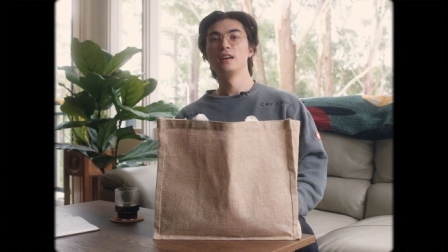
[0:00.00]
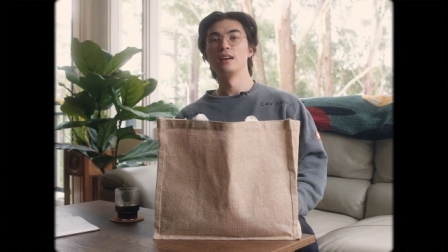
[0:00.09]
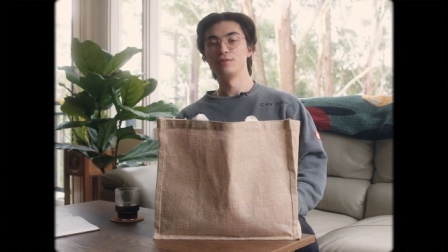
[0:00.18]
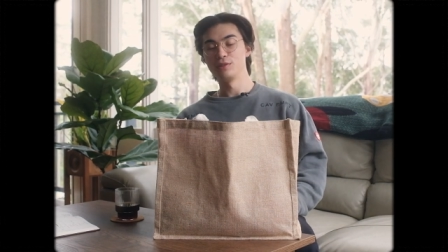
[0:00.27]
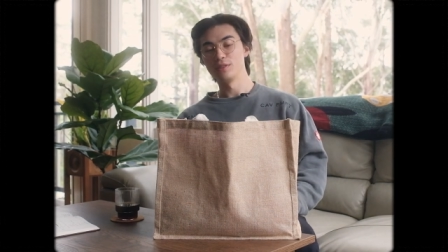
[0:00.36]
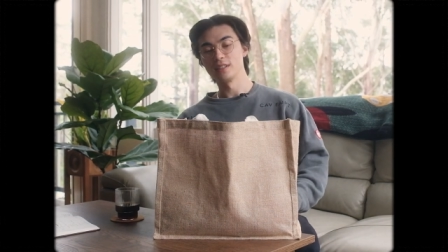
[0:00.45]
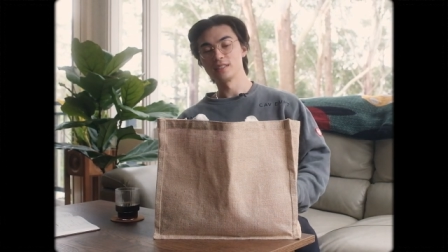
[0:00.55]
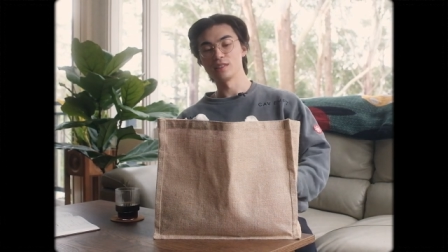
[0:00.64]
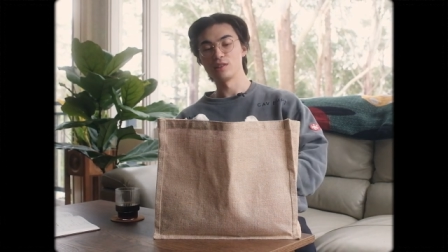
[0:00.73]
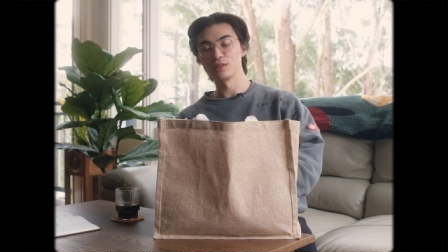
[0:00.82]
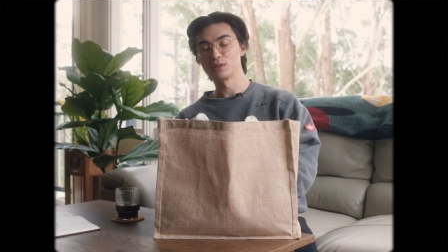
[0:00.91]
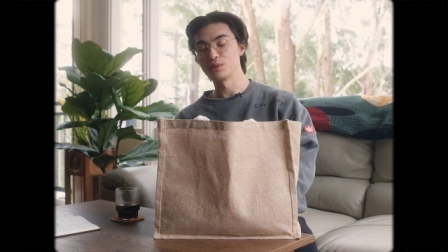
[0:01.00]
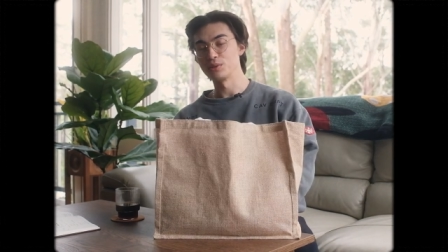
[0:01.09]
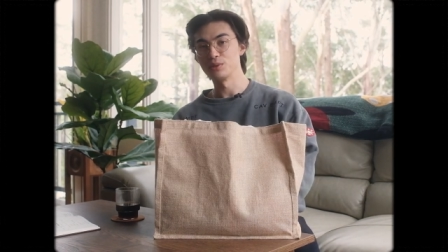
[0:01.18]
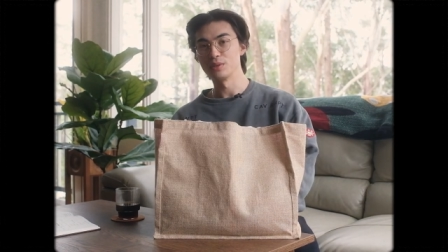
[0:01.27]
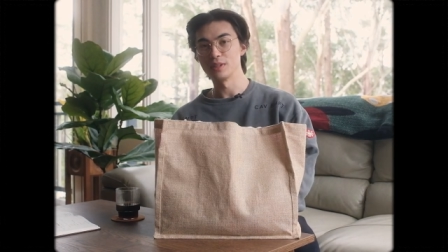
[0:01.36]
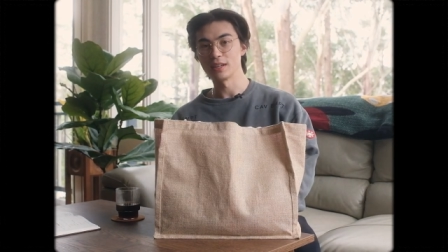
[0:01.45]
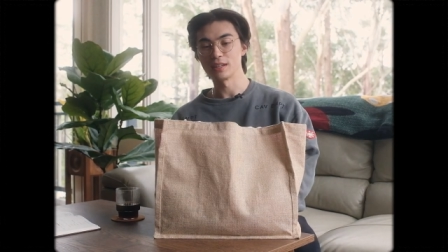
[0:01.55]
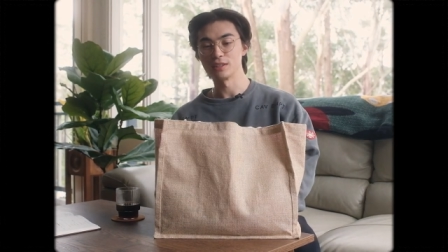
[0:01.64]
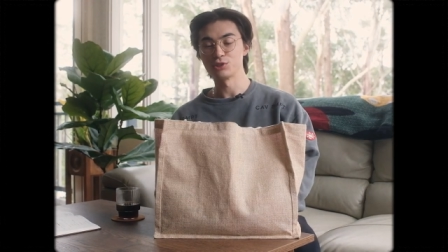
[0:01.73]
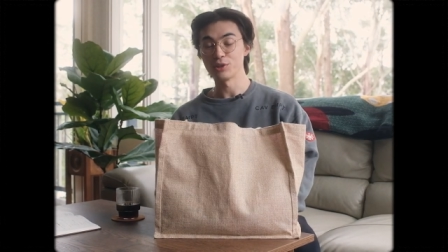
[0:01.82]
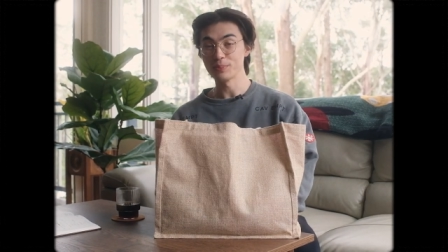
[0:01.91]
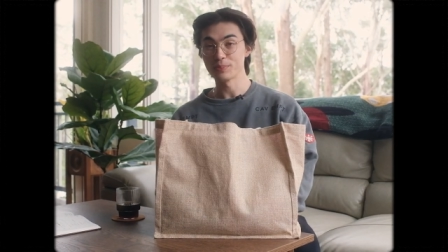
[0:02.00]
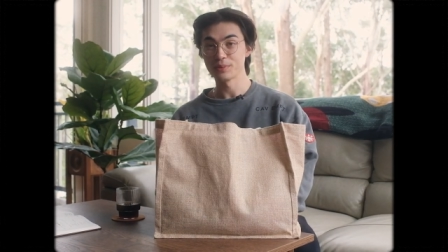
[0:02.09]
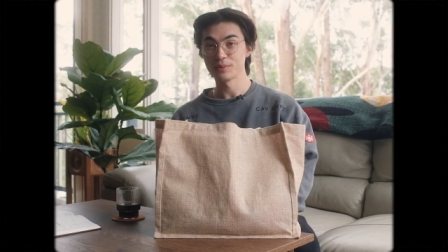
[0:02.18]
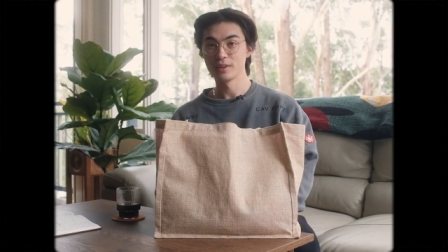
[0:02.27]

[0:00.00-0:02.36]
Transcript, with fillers: a few things along to like a trip.